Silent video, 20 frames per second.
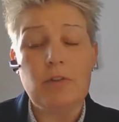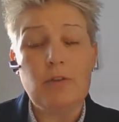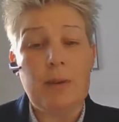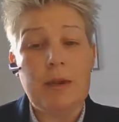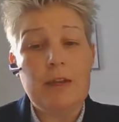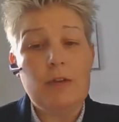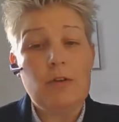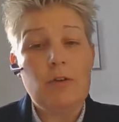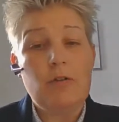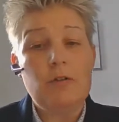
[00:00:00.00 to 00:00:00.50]

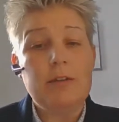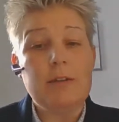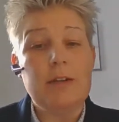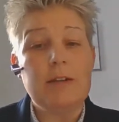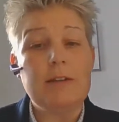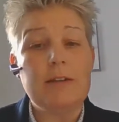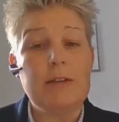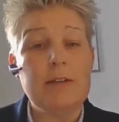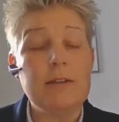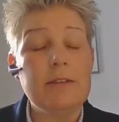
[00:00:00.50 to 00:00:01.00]
despite
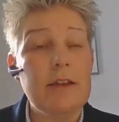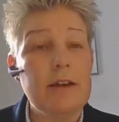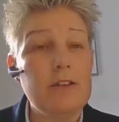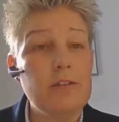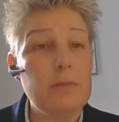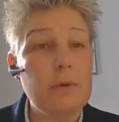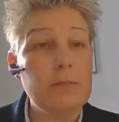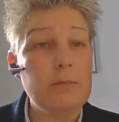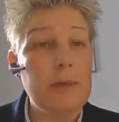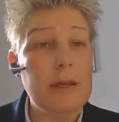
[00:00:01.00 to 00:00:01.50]
COVID-19, that
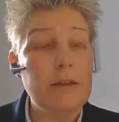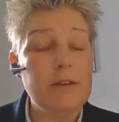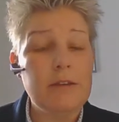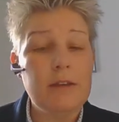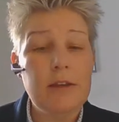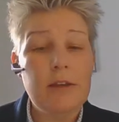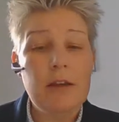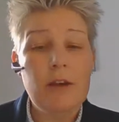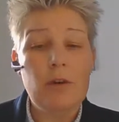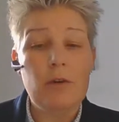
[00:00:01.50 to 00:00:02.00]
has been made
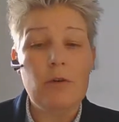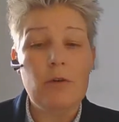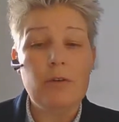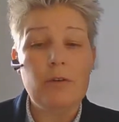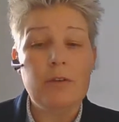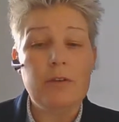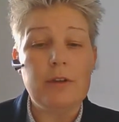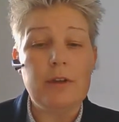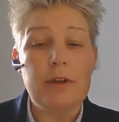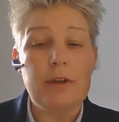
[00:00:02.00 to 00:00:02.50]

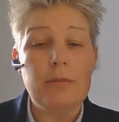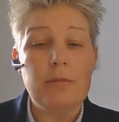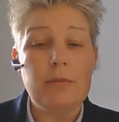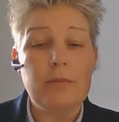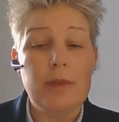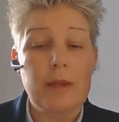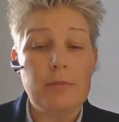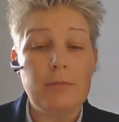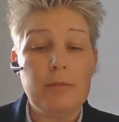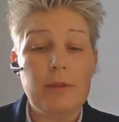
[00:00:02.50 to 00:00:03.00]
on
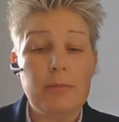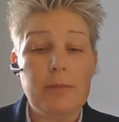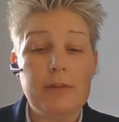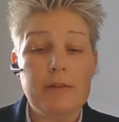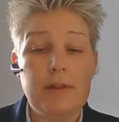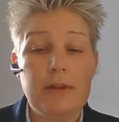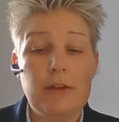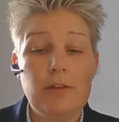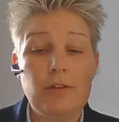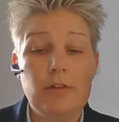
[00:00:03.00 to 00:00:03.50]
the
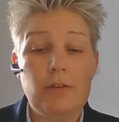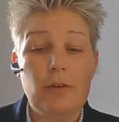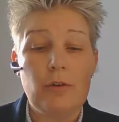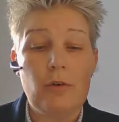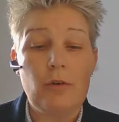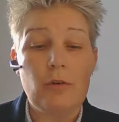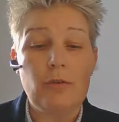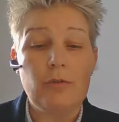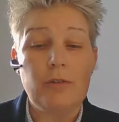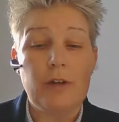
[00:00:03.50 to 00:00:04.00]
implementation
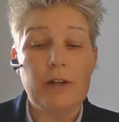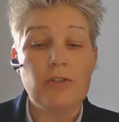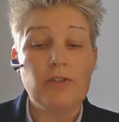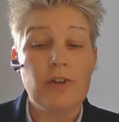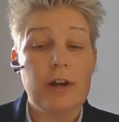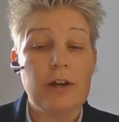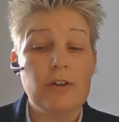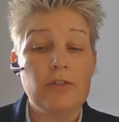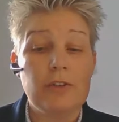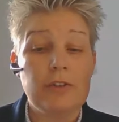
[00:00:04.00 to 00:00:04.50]
of a
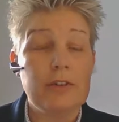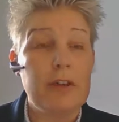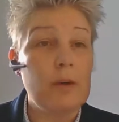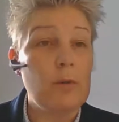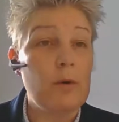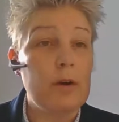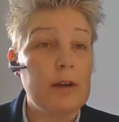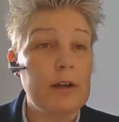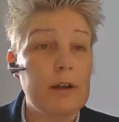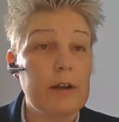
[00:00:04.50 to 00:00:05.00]
charging
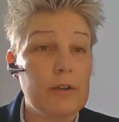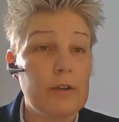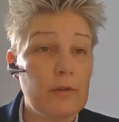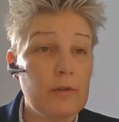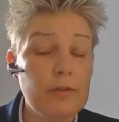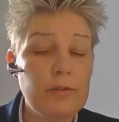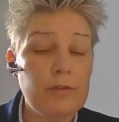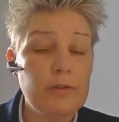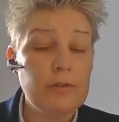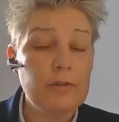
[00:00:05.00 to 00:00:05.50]
network
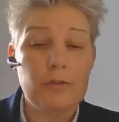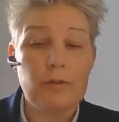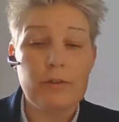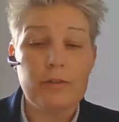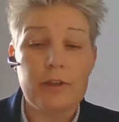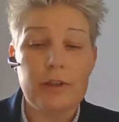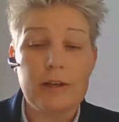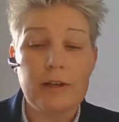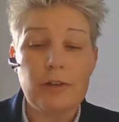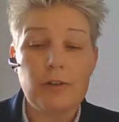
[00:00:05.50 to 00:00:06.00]
across
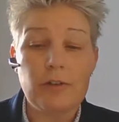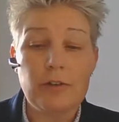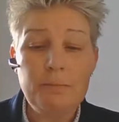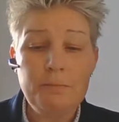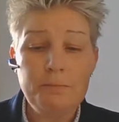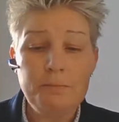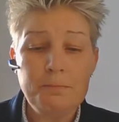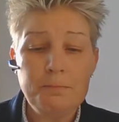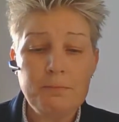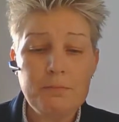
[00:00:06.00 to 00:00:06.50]
North Lanarkshire.
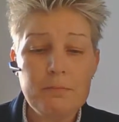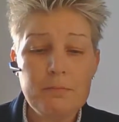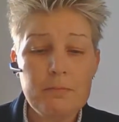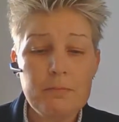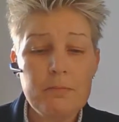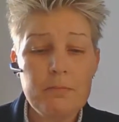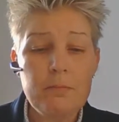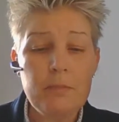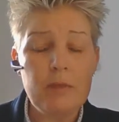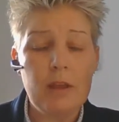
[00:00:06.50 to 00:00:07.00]

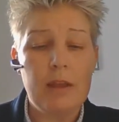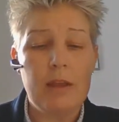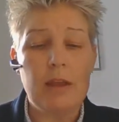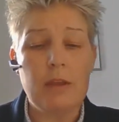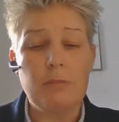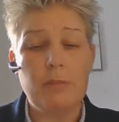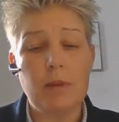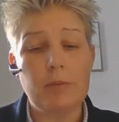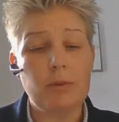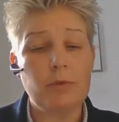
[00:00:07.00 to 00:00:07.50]

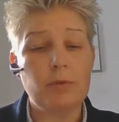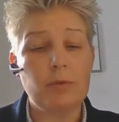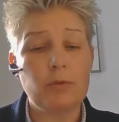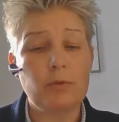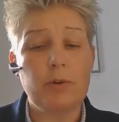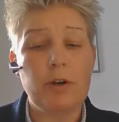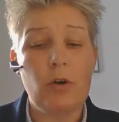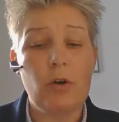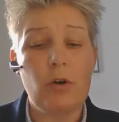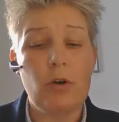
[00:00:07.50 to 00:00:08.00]
Members
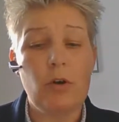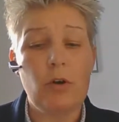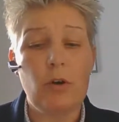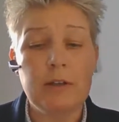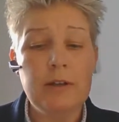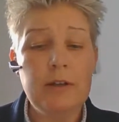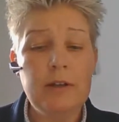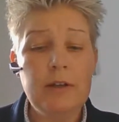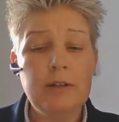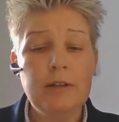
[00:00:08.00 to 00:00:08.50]
will recall
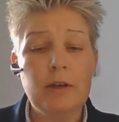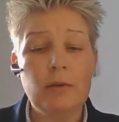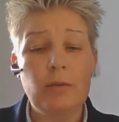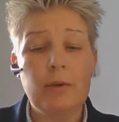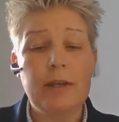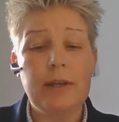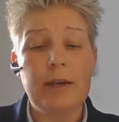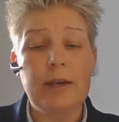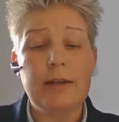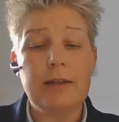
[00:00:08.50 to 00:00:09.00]
that
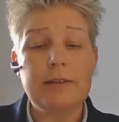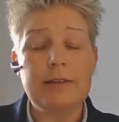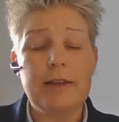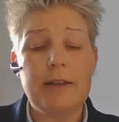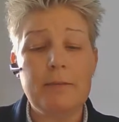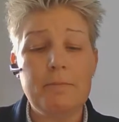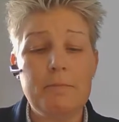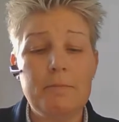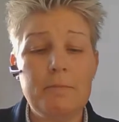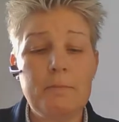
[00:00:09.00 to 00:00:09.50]
we had